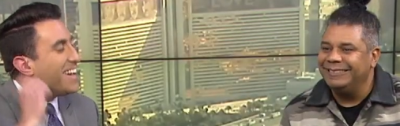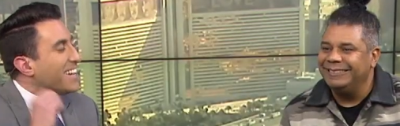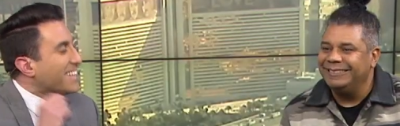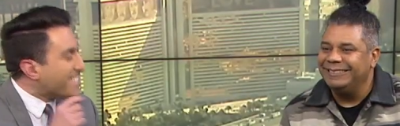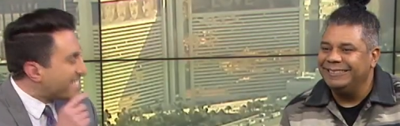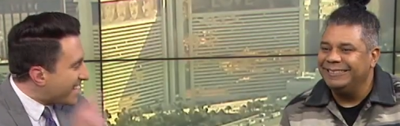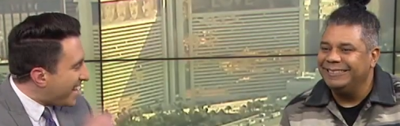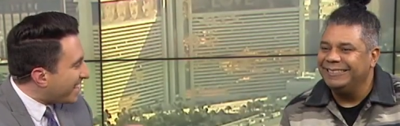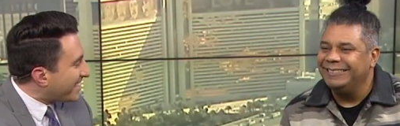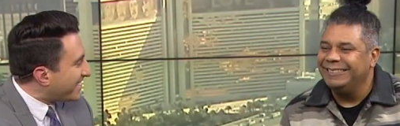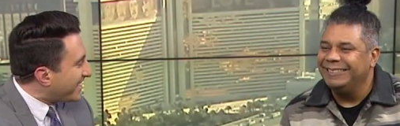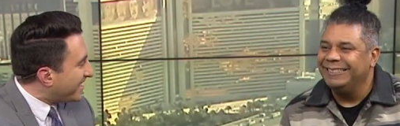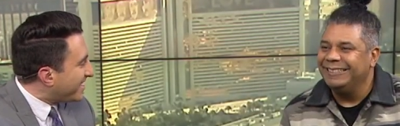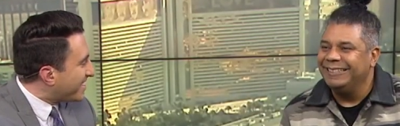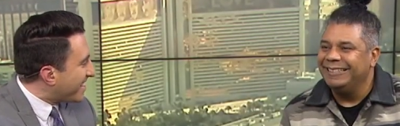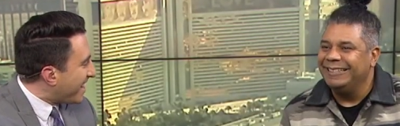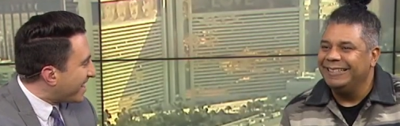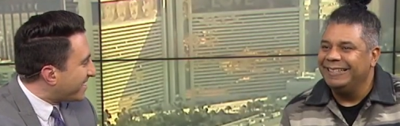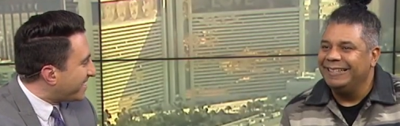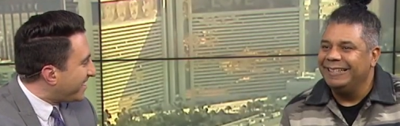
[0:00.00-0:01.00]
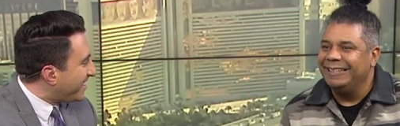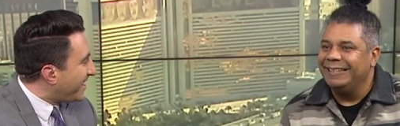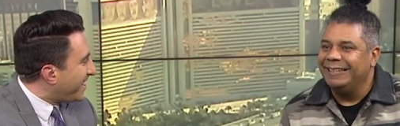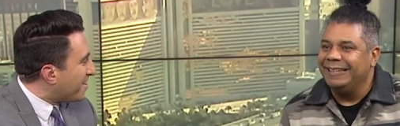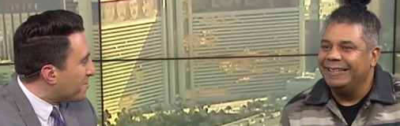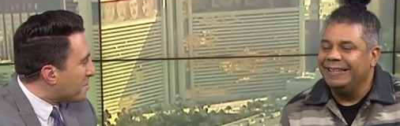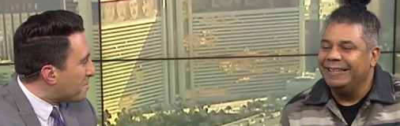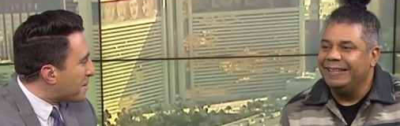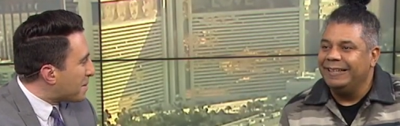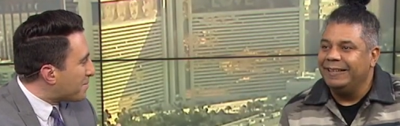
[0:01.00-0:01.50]
Speaker 1: Is that is that uh,
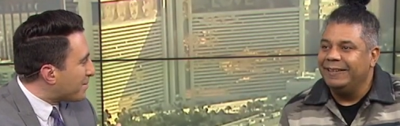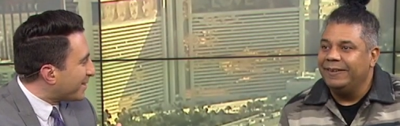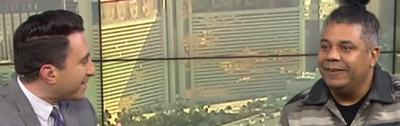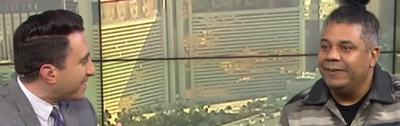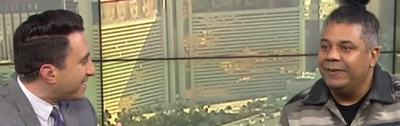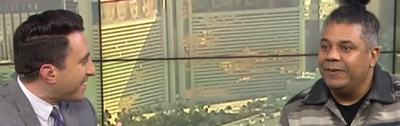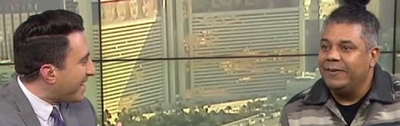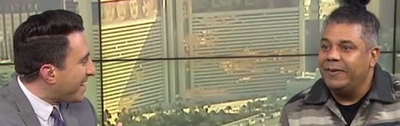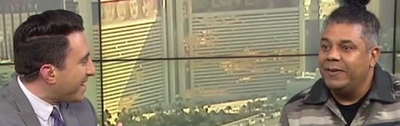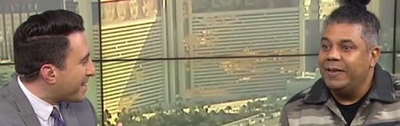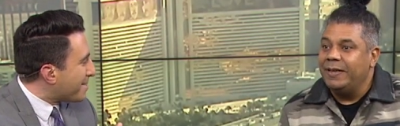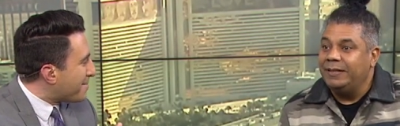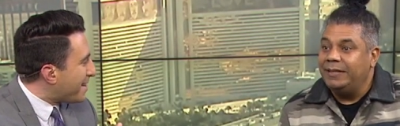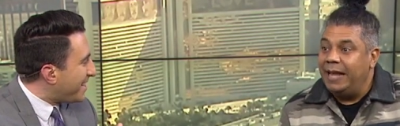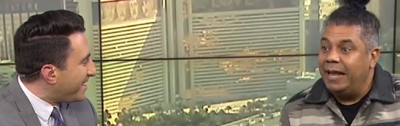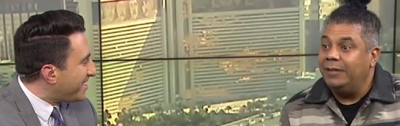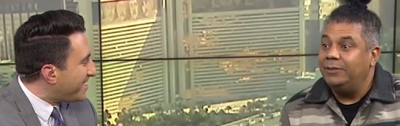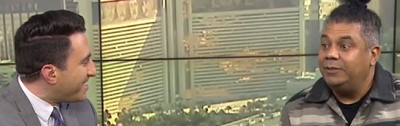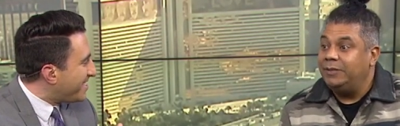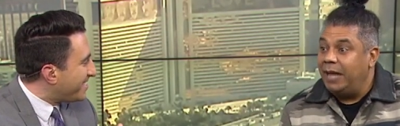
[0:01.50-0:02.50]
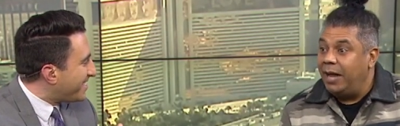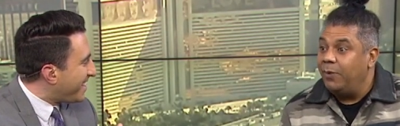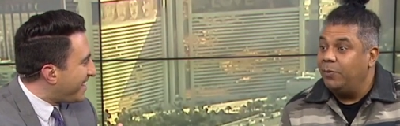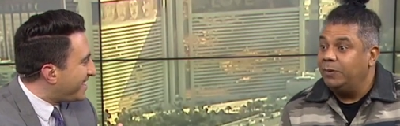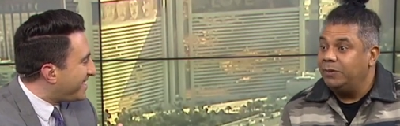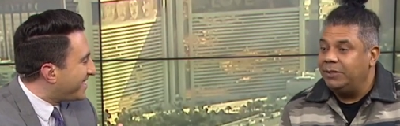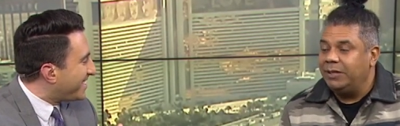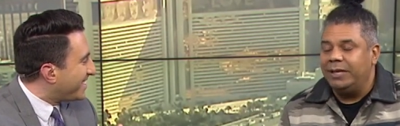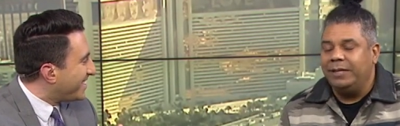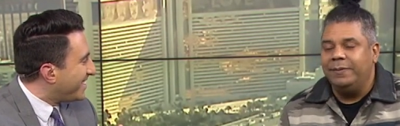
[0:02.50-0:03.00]
what people are saying about That's, you? That
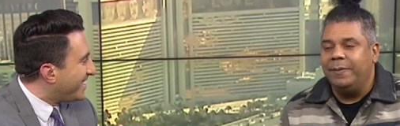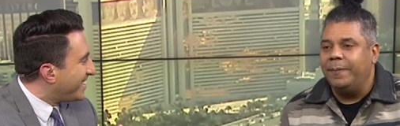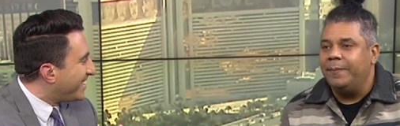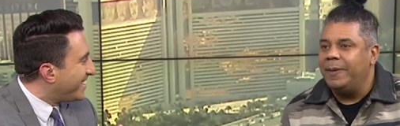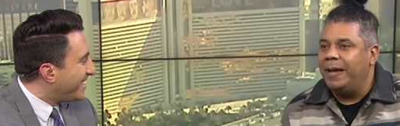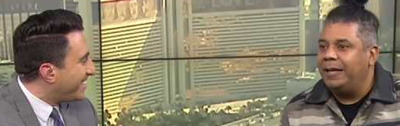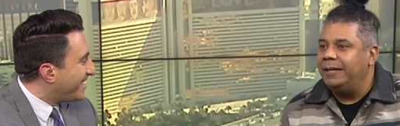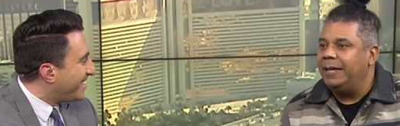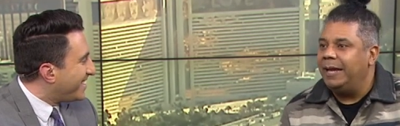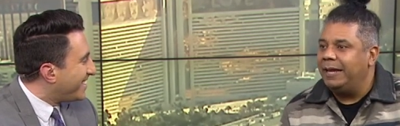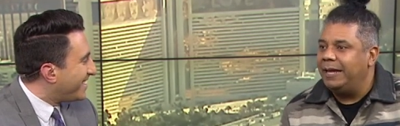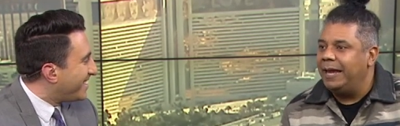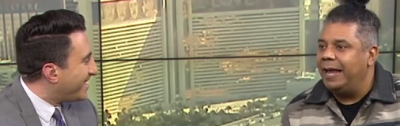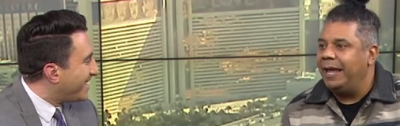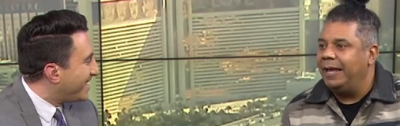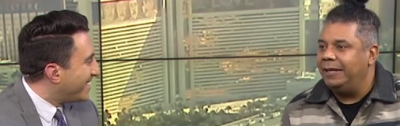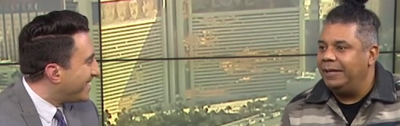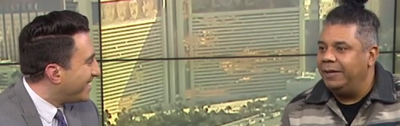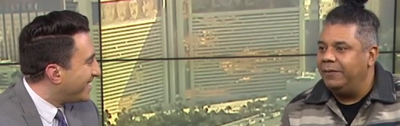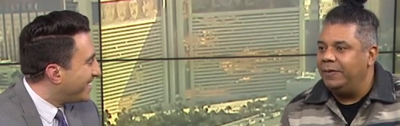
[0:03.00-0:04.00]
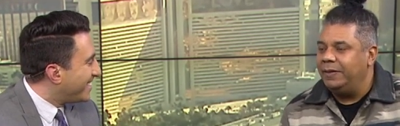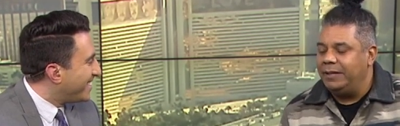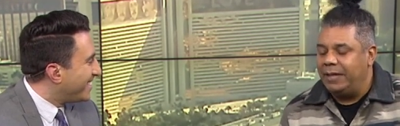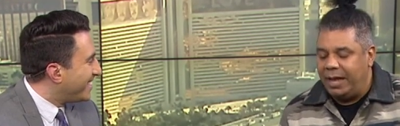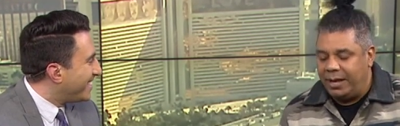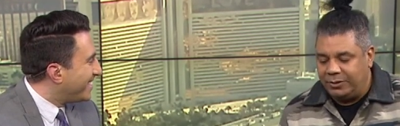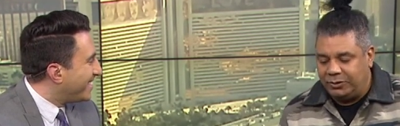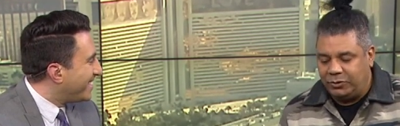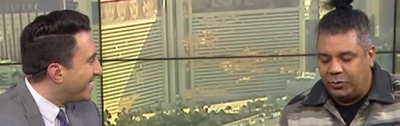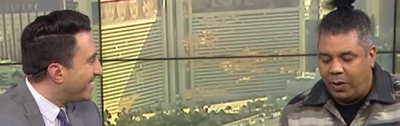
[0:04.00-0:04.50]
was
Speaker 2: man. I can't live it
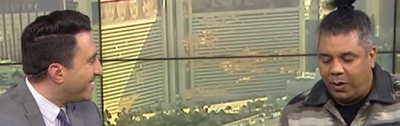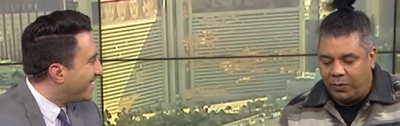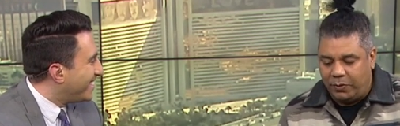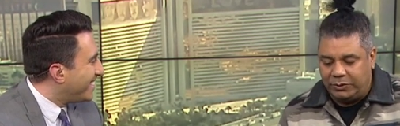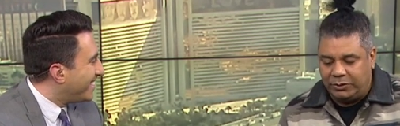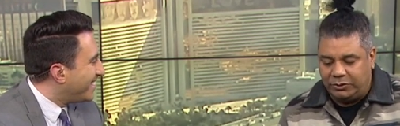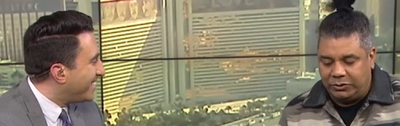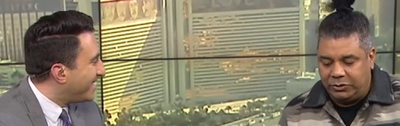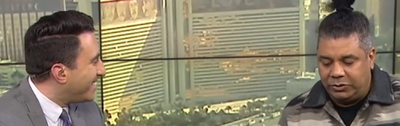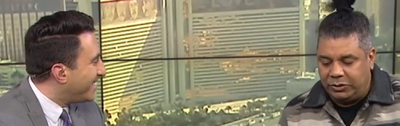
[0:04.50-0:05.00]
down. So I was